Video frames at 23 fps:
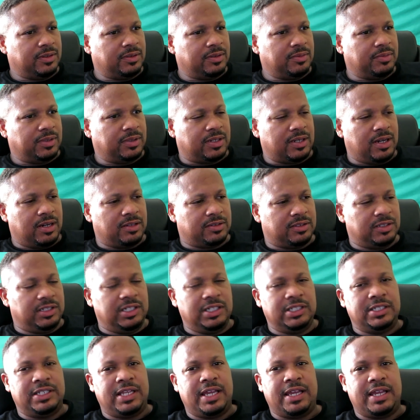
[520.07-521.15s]
Because the
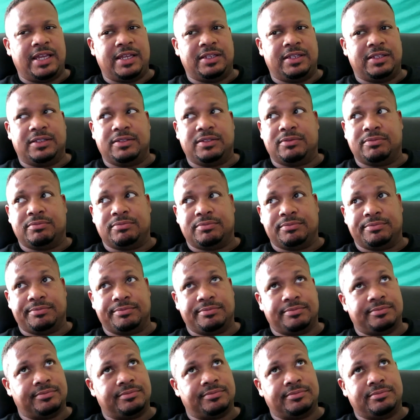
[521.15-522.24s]
other had done
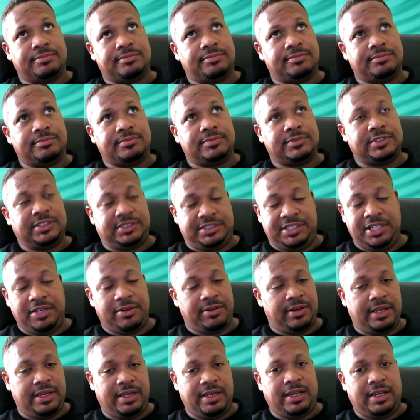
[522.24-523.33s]

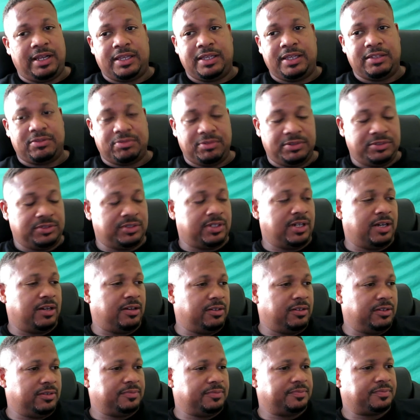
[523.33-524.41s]
deteriorated, I guess what you call it.